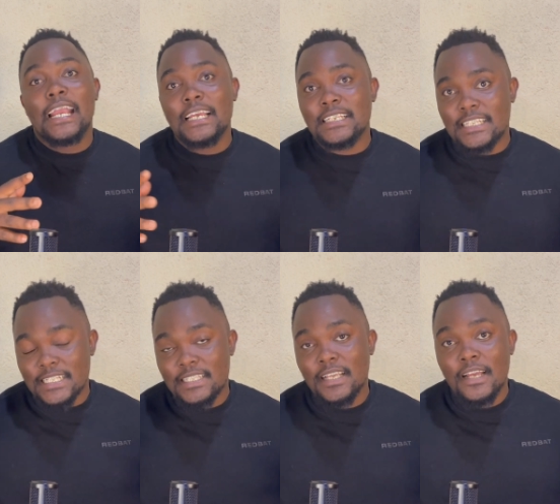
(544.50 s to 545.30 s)
I can
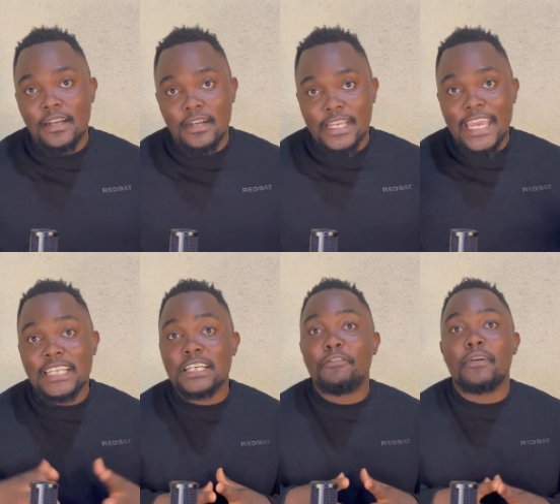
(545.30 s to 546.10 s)
just
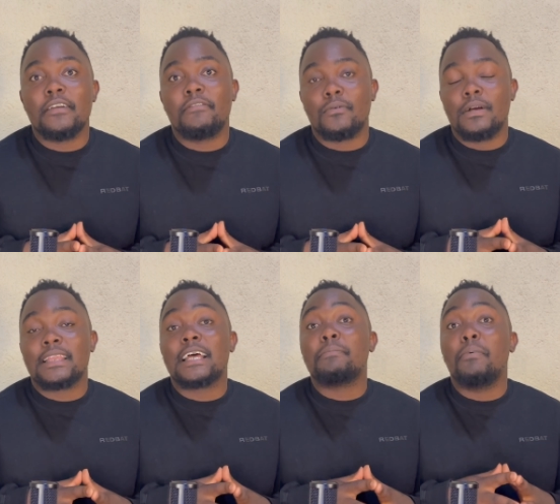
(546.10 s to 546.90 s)
cater for
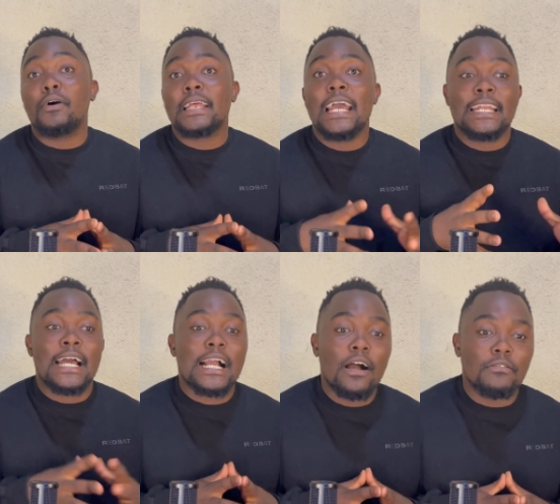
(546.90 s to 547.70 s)
everyone that bought
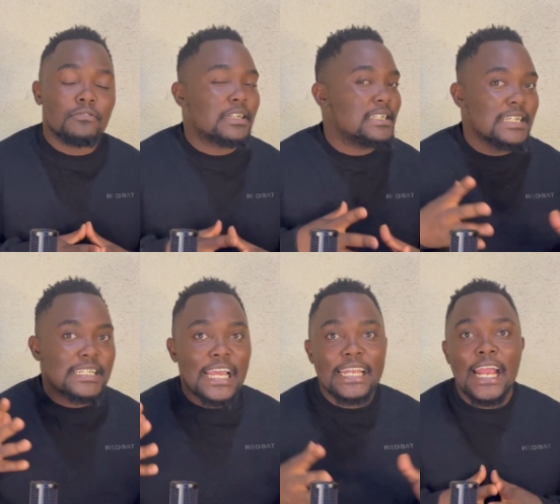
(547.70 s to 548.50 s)
an account. You can
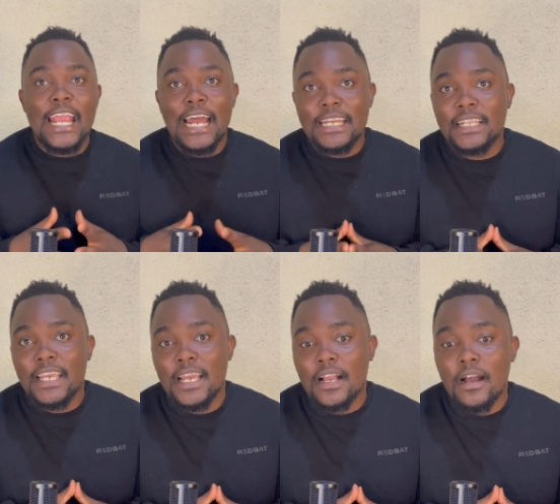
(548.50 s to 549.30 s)
just get a
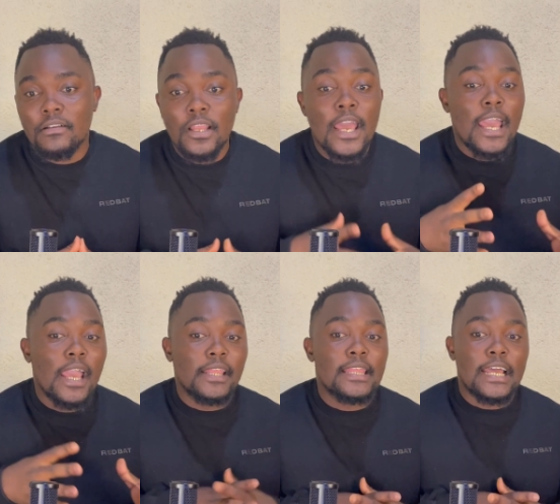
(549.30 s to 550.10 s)
100k account,
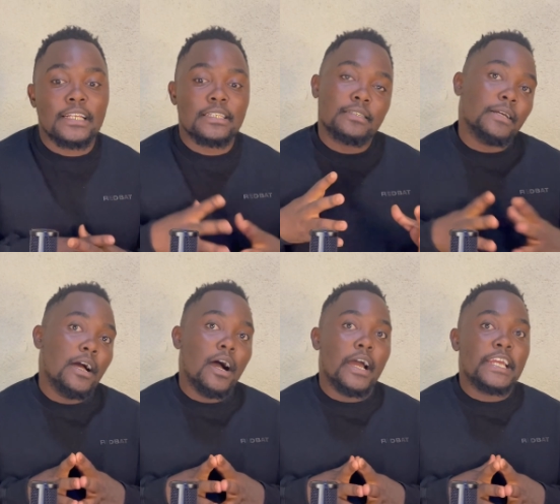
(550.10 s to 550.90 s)
and then
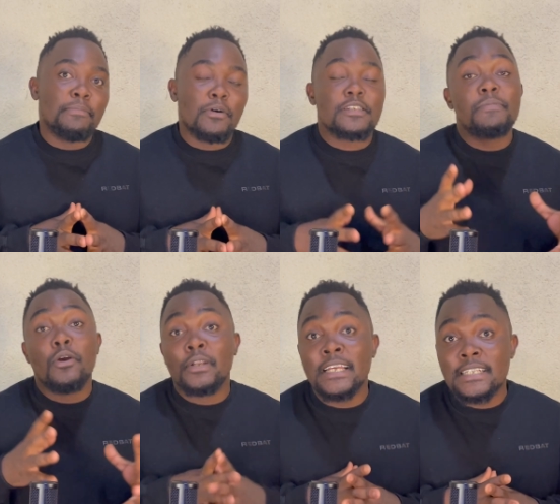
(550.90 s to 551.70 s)
inbox
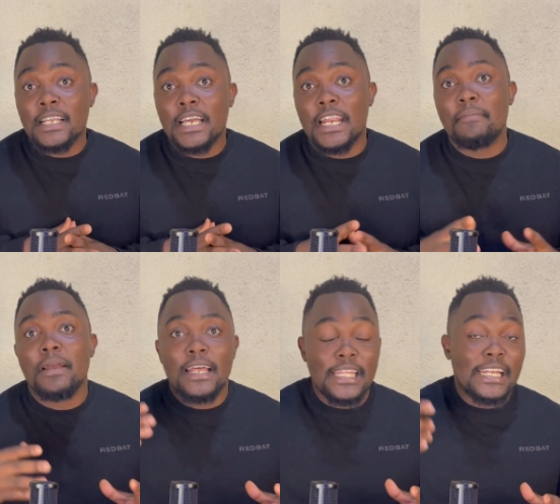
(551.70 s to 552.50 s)
me on
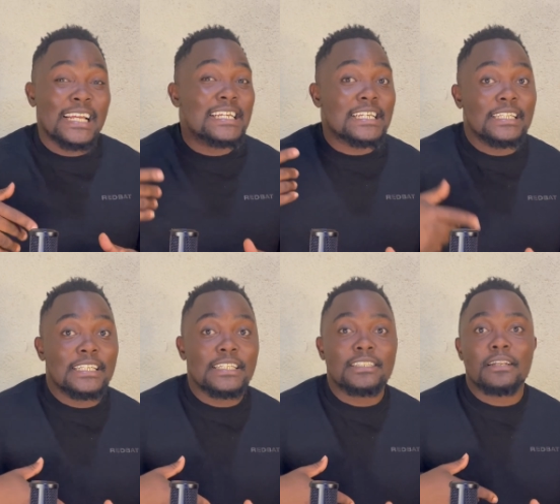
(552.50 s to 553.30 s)
Instagram. The link is in
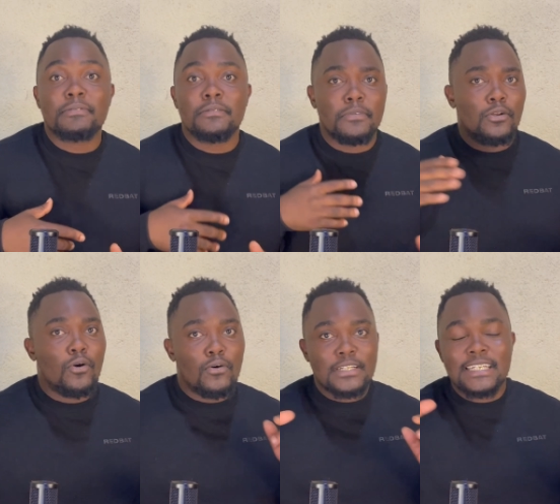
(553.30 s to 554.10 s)
the description
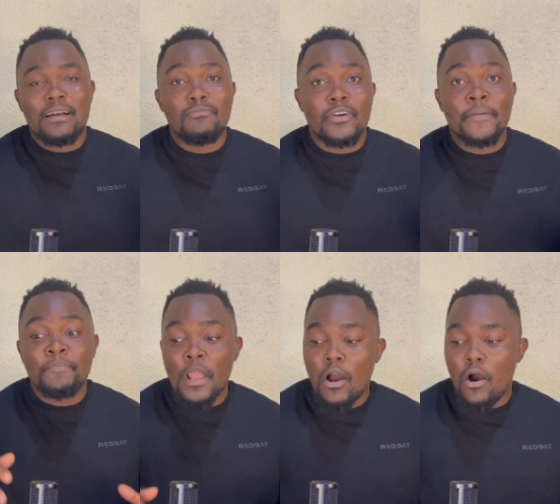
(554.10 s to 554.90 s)
below, or somewhere
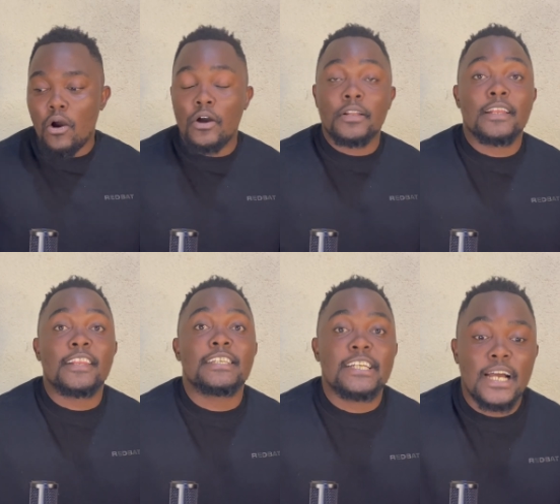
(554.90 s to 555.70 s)

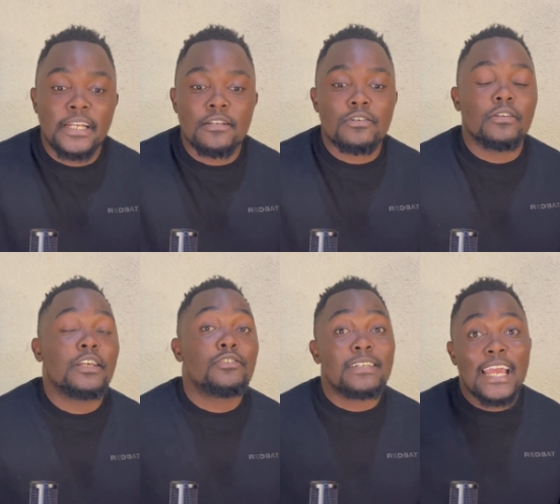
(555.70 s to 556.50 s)
on the channel, so
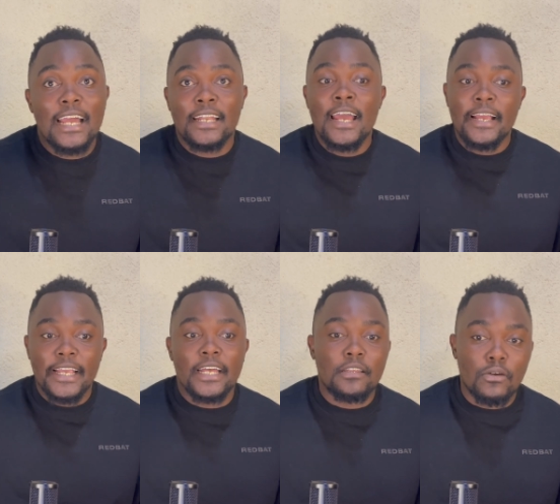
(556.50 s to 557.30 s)
that you can
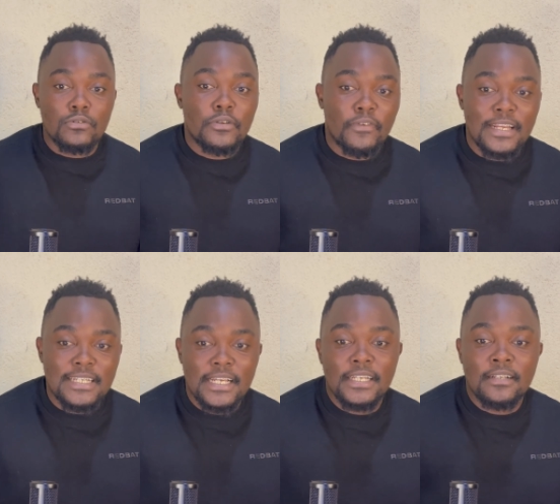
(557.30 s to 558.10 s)
get those
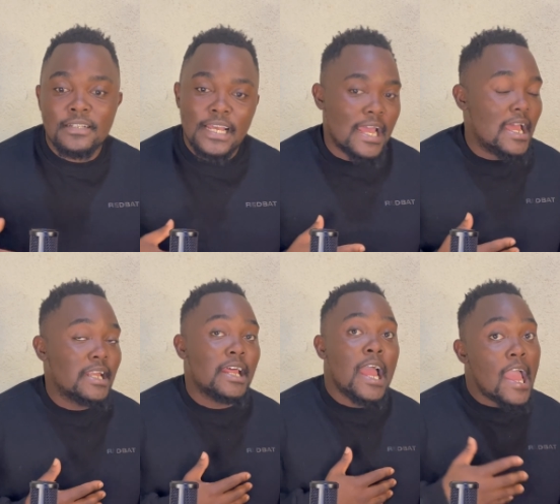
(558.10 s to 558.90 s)
free signals
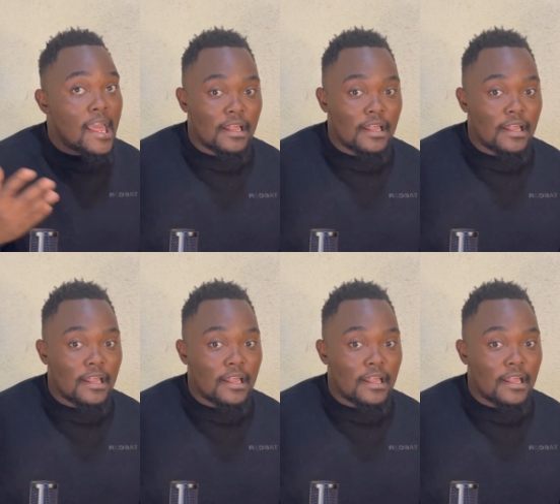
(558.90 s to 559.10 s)
and